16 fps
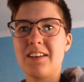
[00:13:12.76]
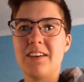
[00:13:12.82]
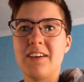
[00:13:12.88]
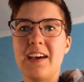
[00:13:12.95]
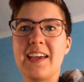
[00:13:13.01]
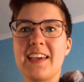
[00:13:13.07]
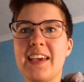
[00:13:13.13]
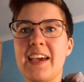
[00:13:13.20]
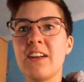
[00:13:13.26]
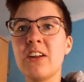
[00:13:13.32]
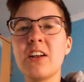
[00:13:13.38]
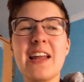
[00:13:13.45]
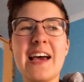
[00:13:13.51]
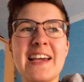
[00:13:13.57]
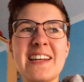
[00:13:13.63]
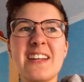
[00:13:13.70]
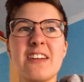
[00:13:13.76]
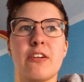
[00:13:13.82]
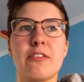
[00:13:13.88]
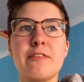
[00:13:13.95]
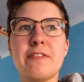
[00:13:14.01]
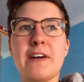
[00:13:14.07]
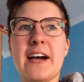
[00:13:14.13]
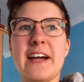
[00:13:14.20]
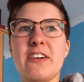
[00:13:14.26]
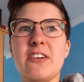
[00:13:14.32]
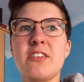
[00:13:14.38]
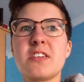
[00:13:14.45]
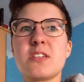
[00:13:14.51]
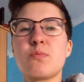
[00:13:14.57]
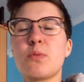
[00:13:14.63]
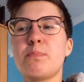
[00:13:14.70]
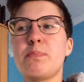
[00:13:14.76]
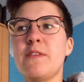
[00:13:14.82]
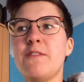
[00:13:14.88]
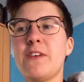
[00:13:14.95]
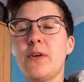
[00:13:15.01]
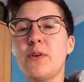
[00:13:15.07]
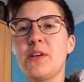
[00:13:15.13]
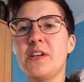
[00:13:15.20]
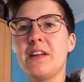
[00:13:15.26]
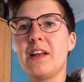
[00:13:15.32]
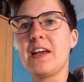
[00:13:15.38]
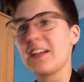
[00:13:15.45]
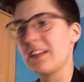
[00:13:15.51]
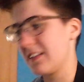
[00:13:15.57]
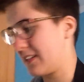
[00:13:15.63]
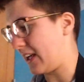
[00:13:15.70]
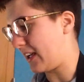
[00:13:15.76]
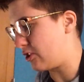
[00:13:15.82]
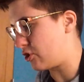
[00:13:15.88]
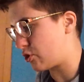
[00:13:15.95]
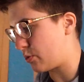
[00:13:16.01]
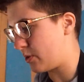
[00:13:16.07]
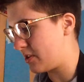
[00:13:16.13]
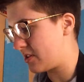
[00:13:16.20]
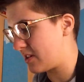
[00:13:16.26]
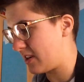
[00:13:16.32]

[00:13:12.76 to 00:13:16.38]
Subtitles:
I cannot light it on fire. This would be very like dangerous